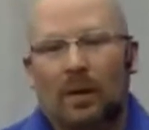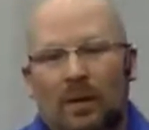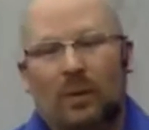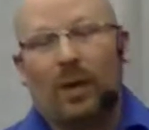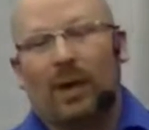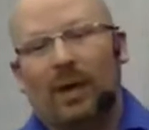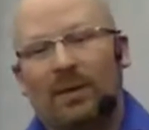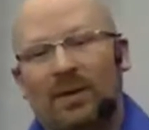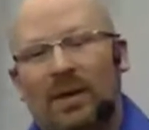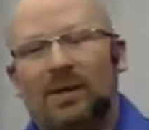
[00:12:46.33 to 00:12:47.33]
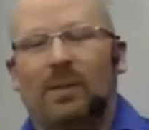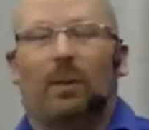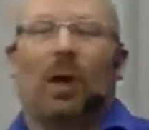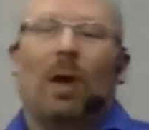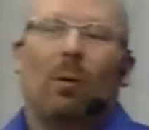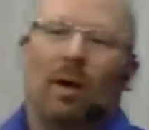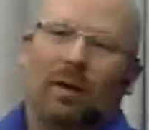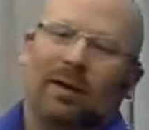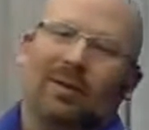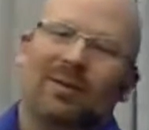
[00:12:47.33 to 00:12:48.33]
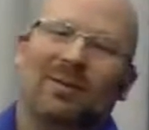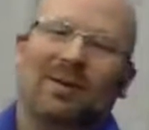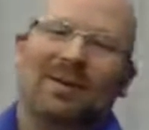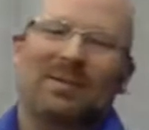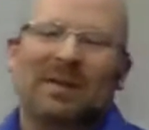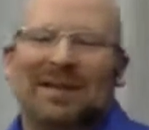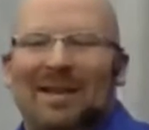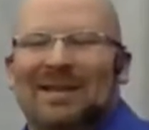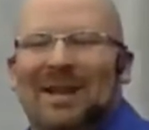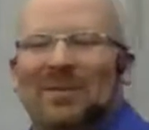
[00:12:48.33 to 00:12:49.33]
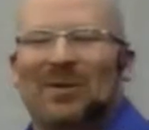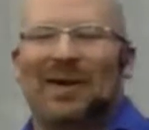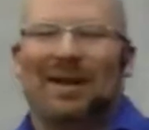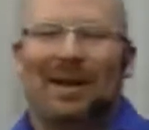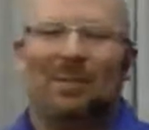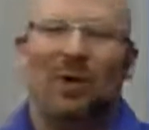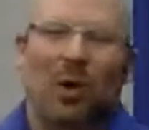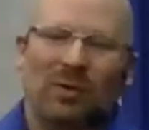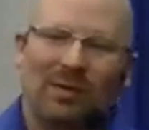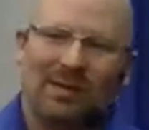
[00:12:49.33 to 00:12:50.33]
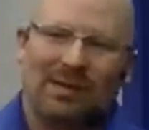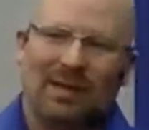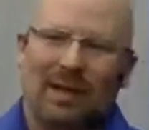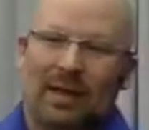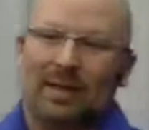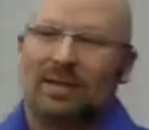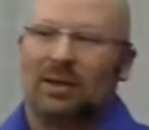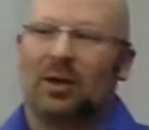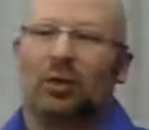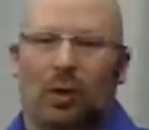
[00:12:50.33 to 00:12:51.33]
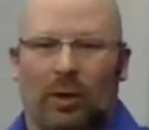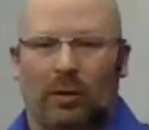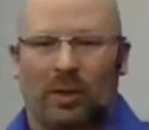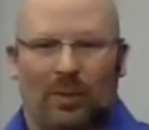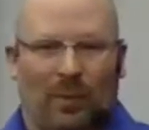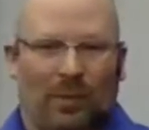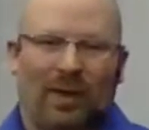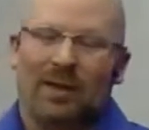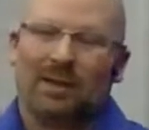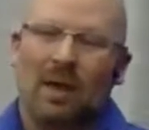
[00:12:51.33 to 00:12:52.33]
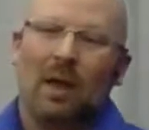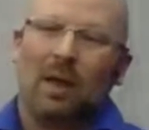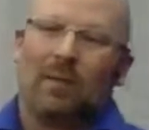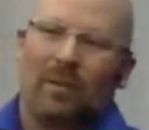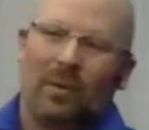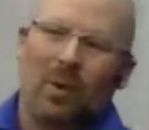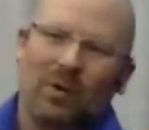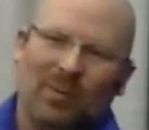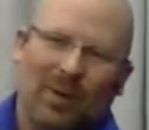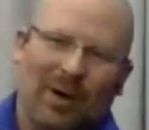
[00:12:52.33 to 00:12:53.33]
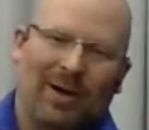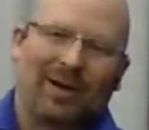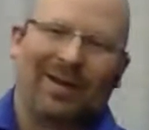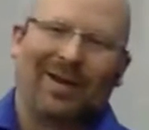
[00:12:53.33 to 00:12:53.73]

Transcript: Do I hypnotize people? Well, there's this misconception that hypnosis is controlling people, because for the most part,